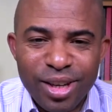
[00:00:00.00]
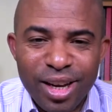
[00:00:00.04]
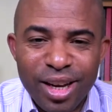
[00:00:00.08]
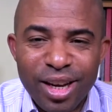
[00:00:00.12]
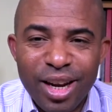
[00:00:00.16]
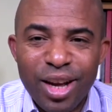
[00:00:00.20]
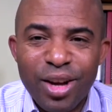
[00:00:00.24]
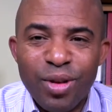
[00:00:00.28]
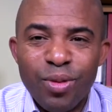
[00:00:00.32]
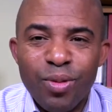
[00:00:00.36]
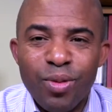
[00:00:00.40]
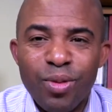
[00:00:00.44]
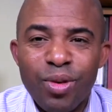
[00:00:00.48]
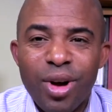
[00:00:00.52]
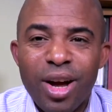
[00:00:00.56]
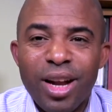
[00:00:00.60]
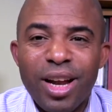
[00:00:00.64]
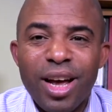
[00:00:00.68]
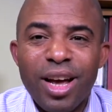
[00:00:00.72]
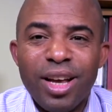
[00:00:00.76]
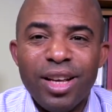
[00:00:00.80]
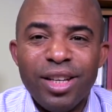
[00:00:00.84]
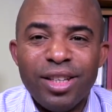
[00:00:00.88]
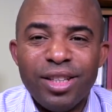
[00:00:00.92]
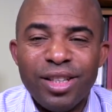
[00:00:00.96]
and I and
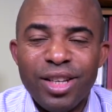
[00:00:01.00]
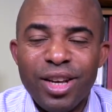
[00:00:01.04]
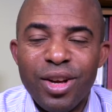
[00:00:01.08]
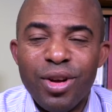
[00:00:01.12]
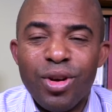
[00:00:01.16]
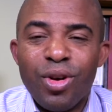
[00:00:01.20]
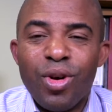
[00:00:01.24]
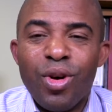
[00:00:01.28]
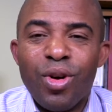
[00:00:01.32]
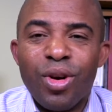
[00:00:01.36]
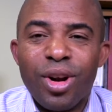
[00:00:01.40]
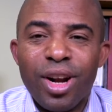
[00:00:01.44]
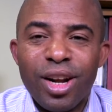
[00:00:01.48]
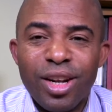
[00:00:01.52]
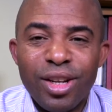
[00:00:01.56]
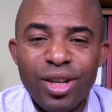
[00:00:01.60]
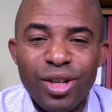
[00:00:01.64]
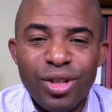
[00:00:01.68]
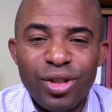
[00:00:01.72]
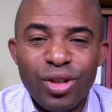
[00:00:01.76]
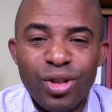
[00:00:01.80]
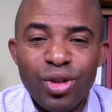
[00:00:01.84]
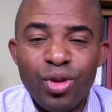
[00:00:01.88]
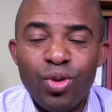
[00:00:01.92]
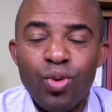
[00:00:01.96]
I say congratulations.